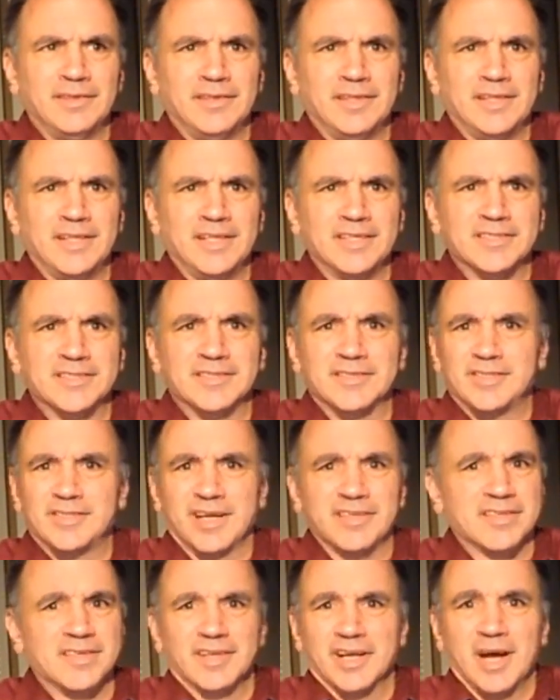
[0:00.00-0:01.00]
This
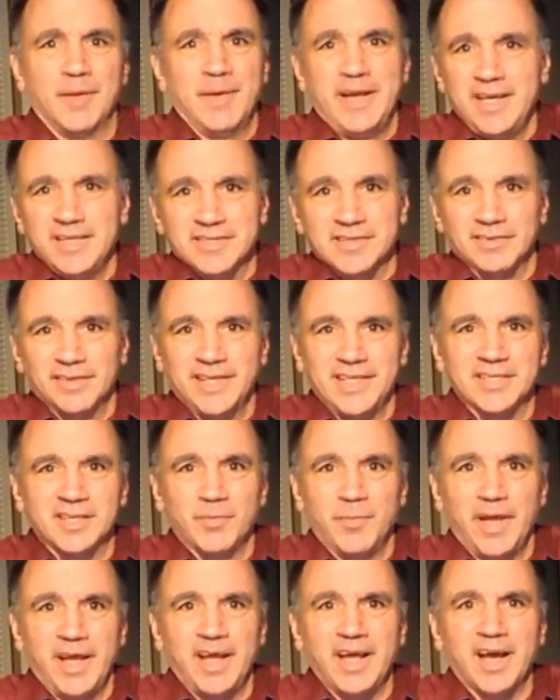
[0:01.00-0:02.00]
doesn't come easily to
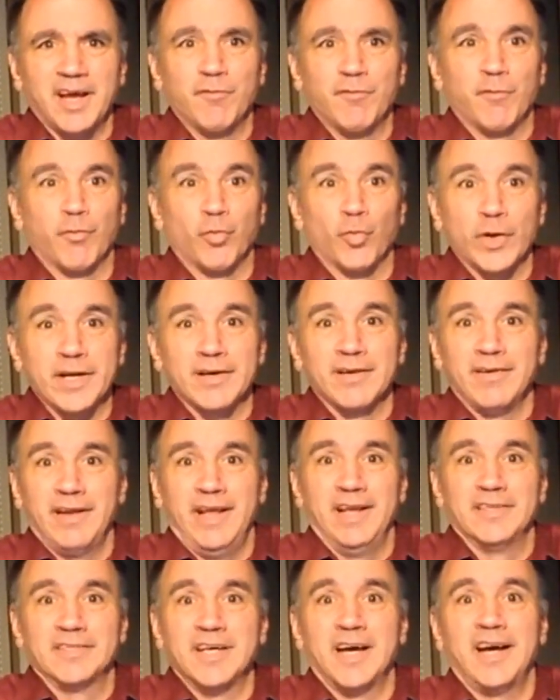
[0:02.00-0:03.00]
me. I've written
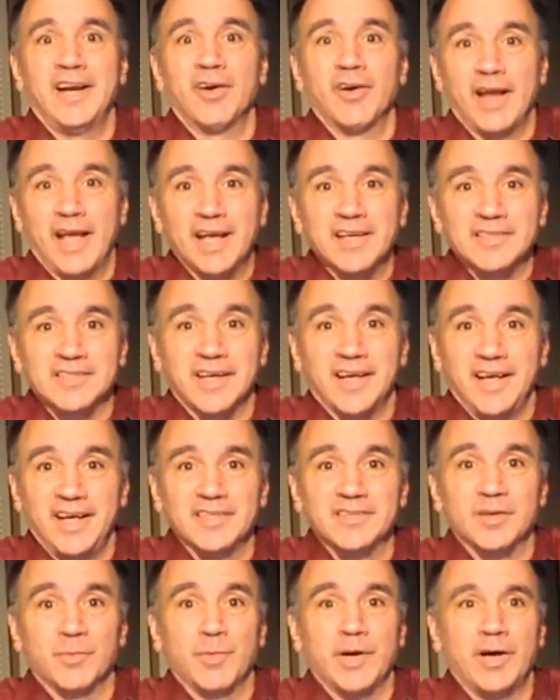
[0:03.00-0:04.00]
entire
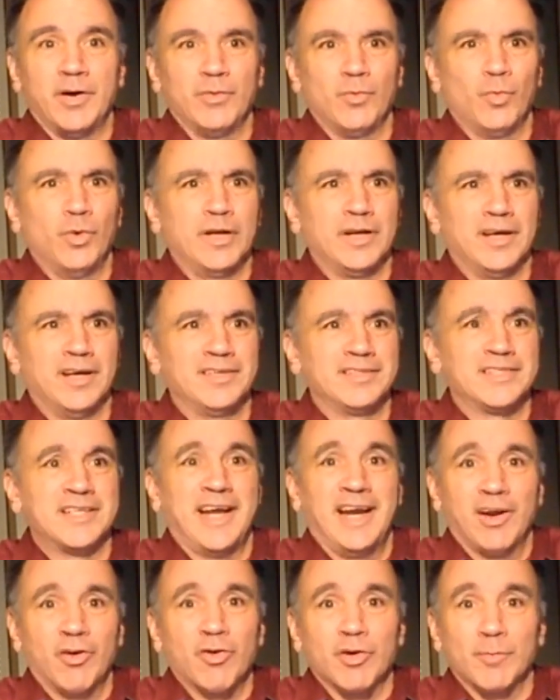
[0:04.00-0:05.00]
essays about what a
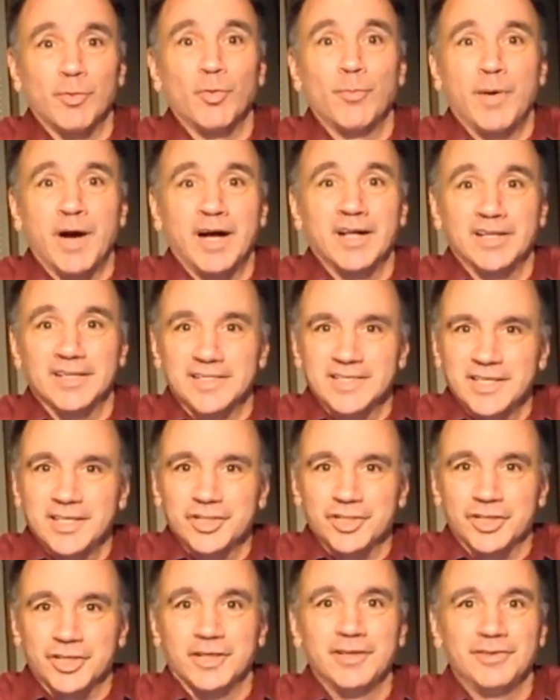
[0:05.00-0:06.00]
terrible
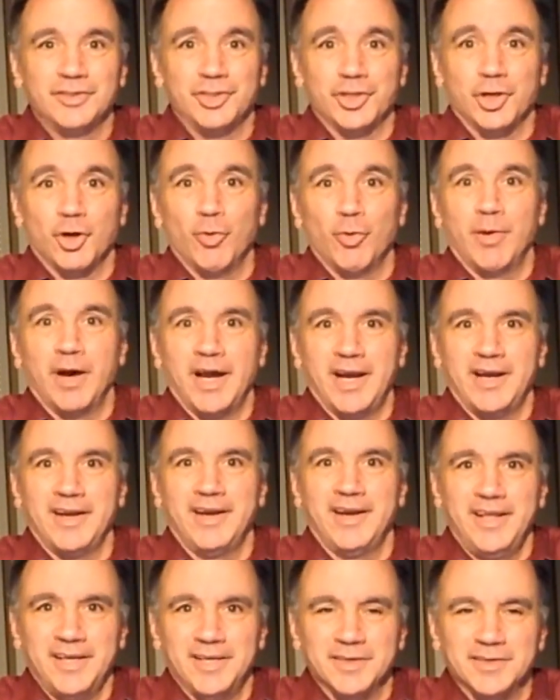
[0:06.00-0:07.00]
politician Joe
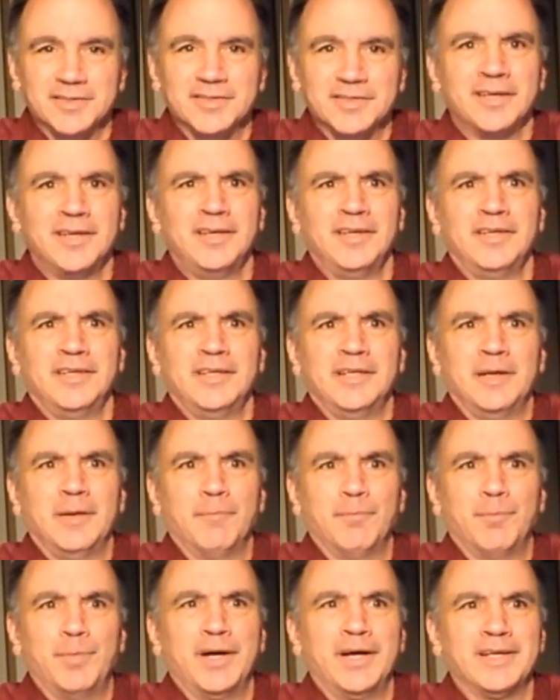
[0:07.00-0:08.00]
Biden is.
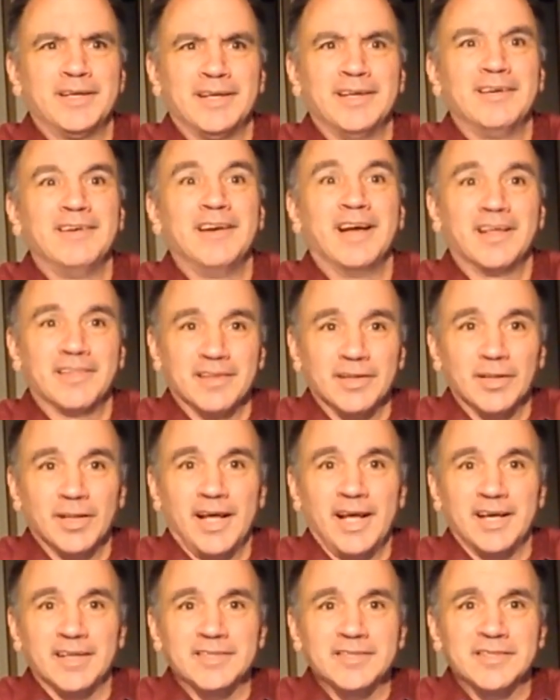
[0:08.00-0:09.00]
But
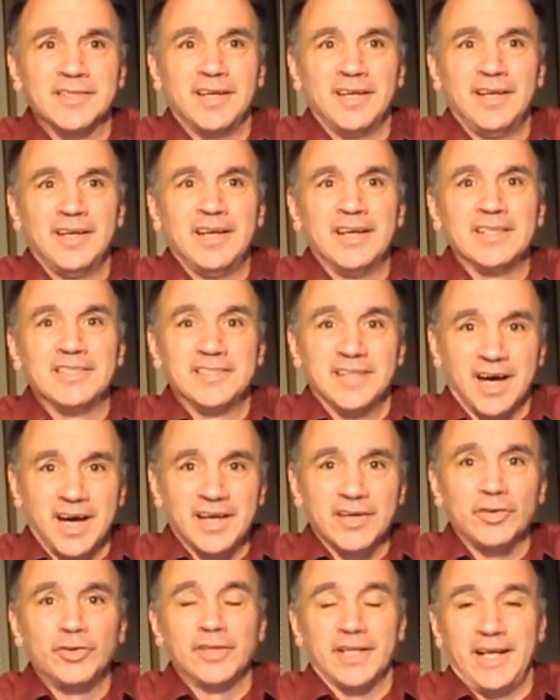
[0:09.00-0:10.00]
nonetheless,
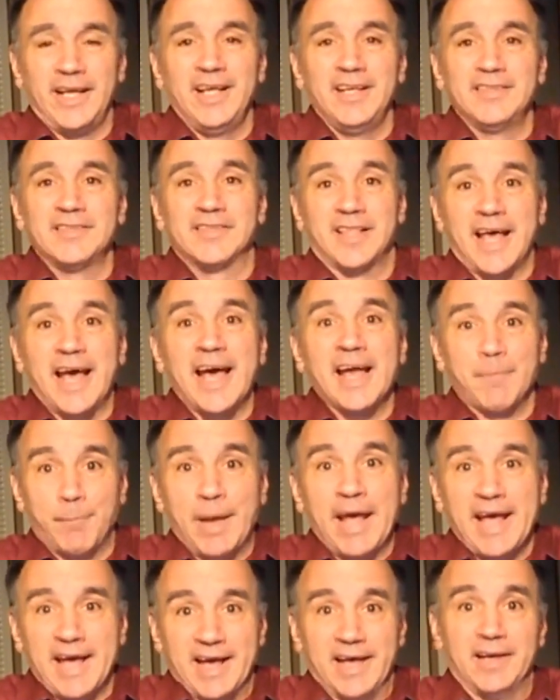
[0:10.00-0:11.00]
Donald is that
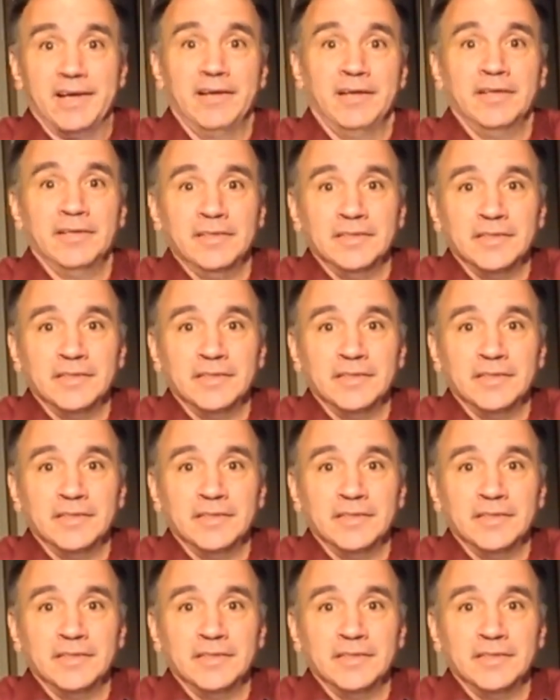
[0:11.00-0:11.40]
bad.